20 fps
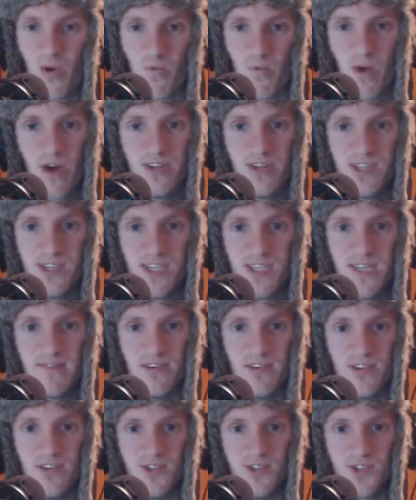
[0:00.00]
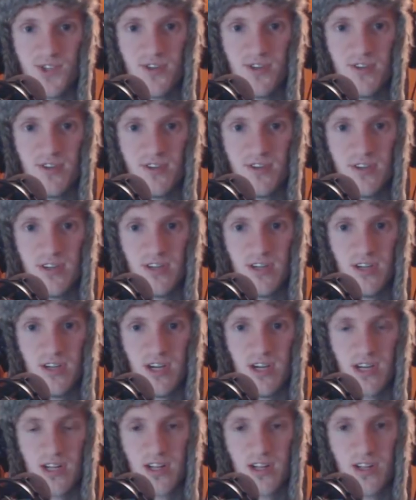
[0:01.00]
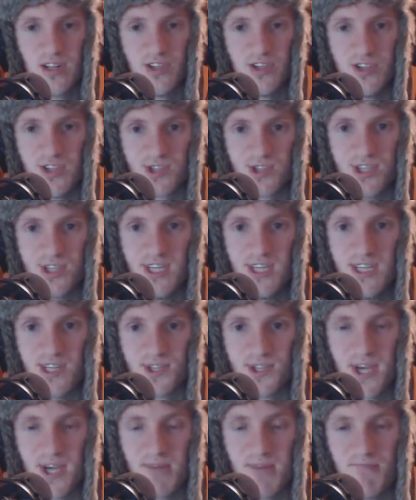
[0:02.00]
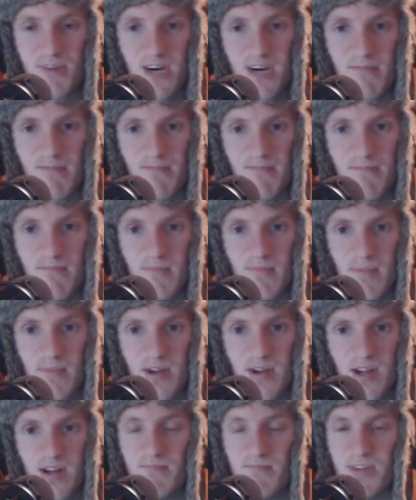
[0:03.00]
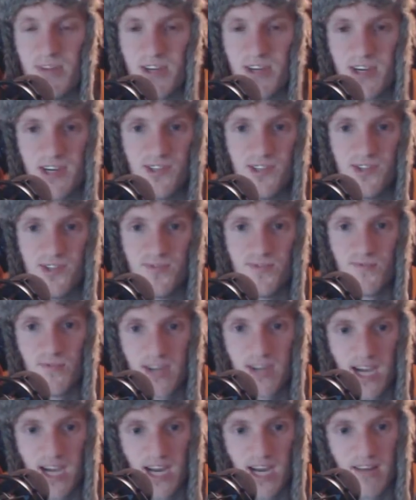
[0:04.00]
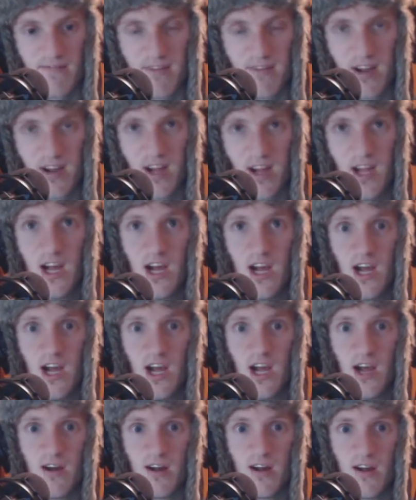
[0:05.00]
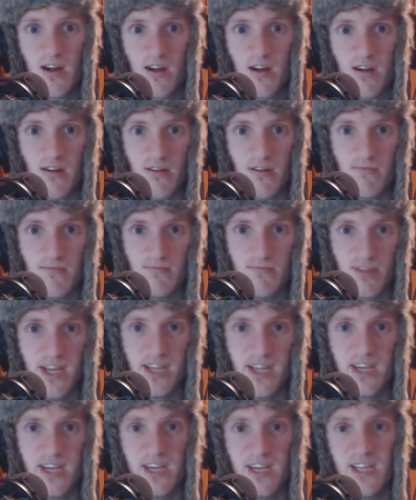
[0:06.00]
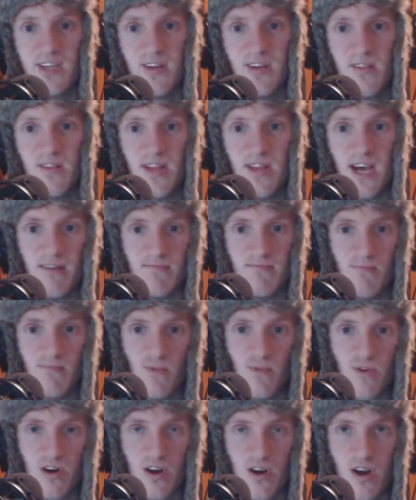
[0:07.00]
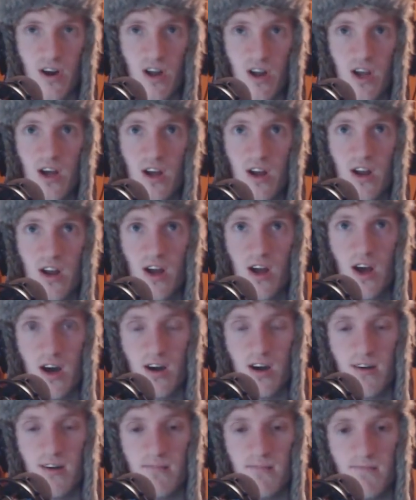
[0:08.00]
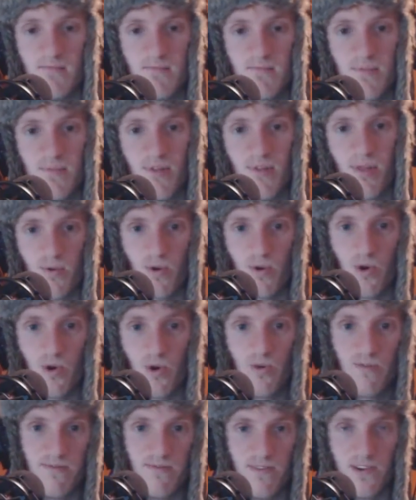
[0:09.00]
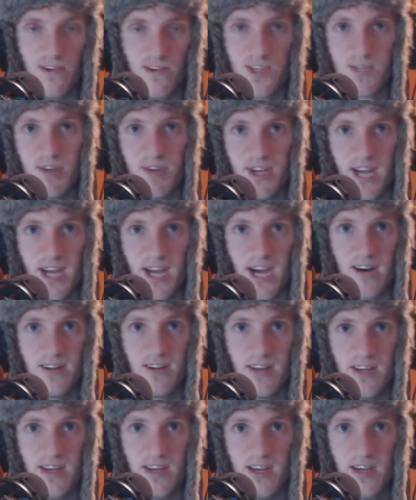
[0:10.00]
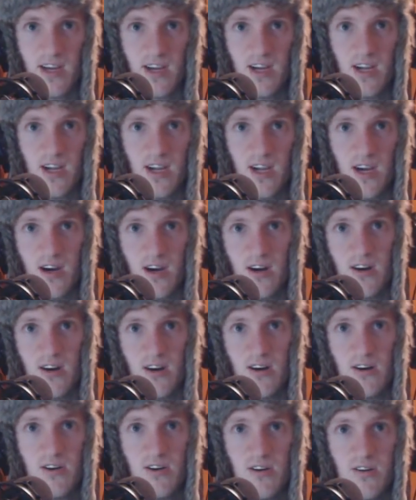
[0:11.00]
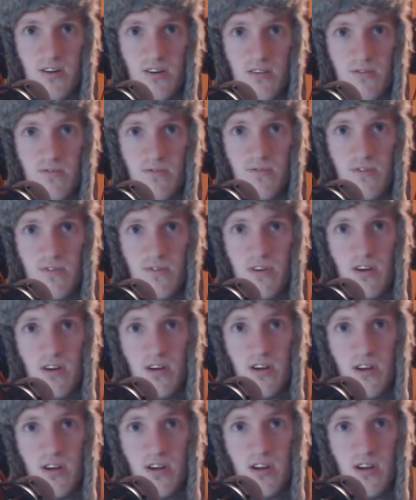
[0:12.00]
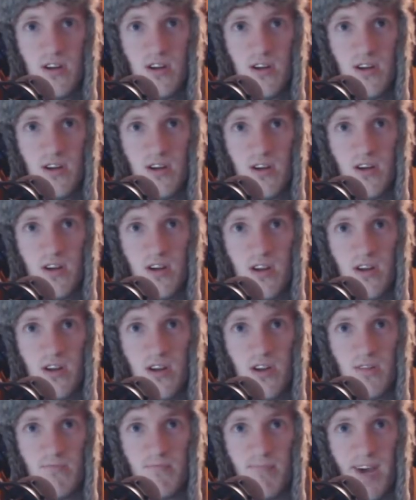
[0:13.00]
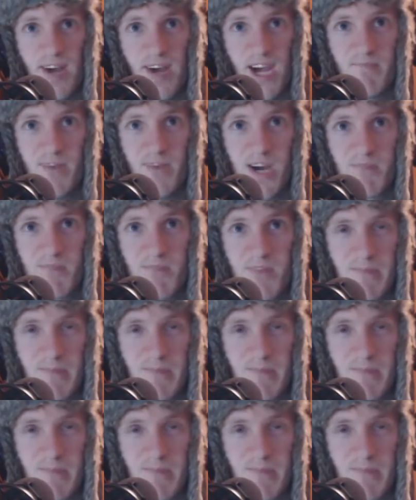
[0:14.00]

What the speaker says: our wide receivers just need to step up because we're kind of blending into that more throw first mentality. Oh, back.